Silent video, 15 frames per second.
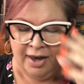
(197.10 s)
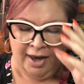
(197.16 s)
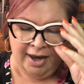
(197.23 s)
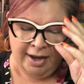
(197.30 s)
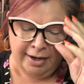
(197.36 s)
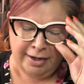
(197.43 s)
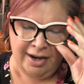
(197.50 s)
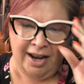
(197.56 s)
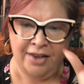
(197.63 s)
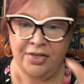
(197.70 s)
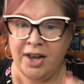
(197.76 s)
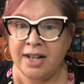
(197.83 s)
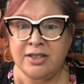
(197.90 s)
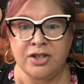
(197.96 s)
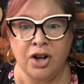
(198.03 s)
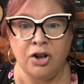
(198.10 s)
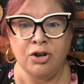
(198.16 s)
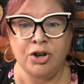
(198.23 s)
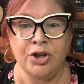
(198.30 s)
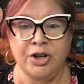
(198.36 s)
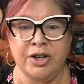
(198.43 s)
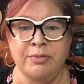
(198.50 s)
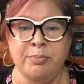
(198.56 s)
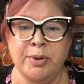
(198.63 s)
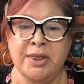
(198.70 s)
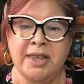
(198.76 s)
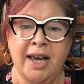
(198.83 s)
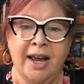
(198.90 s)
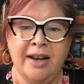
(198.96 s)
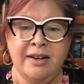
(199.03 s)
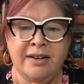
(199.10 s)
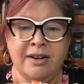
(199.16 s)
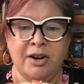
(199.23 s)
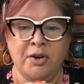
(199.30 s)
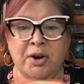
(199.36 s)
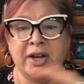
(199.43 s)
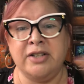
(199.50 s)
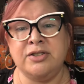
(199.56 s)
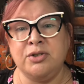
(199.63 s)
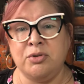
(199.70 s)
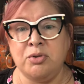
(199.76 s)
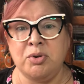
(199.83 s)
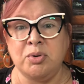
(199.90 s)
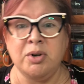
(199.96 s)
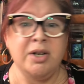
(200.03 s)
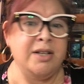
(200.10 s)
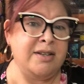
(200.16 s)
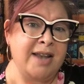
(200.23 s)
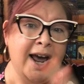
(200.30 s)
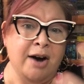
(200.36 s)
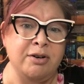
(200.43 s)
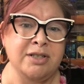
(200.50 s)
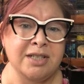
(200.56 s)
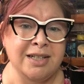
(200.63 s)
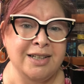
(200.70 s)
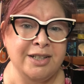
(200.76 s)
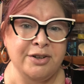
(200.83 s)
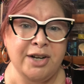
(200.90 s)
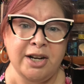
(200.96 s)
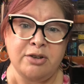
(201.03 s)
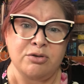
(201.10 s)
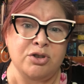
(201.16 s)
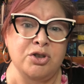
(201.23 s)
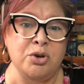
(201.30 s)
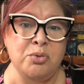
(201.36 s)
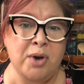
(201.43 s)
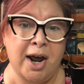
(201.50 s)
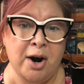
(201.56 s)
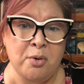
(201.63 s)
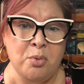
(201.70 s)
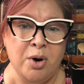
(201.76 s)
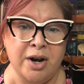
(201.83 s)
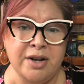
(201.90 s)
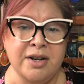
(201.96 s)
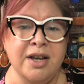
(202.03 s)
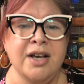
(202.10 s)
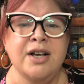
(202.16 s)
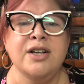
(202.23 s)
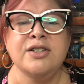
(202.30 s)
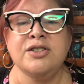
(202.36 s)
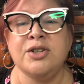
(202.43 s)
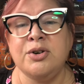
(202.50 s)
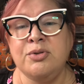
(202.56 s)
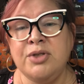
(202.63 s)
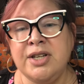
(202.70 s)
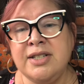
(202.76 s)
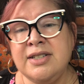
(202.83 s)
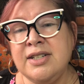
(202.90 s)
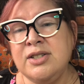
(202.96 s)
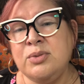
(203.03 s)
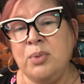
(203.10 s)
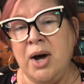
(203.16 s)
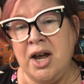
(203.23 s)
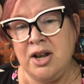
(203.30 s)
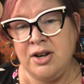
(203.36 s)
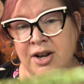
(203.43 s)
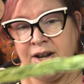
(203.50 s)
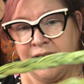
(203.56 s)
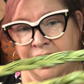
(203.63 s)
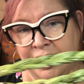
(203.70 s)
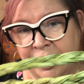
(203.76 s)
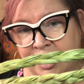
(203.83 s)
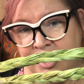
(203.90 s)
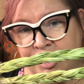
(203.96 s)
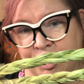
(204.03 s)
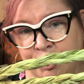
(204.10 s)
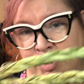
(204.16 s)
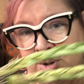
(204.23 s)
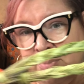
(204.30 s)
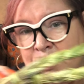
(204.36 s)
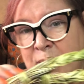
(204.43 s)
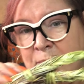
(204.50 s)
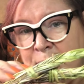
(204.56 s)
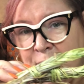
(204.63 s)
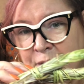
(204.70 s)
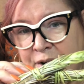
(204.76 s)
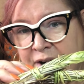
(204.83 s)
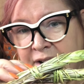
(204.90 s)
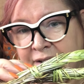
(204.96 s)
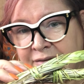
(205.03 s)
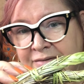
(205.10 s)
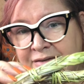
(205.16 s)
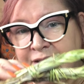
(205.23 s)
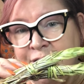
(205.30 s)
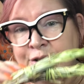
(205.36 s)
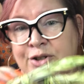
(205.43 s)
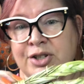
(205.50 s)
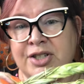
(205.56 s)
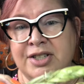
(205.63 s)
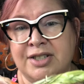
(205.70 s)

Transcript: And and that's all good. But then okay, so now it's cleared out. So now what? So this is when you would be burning your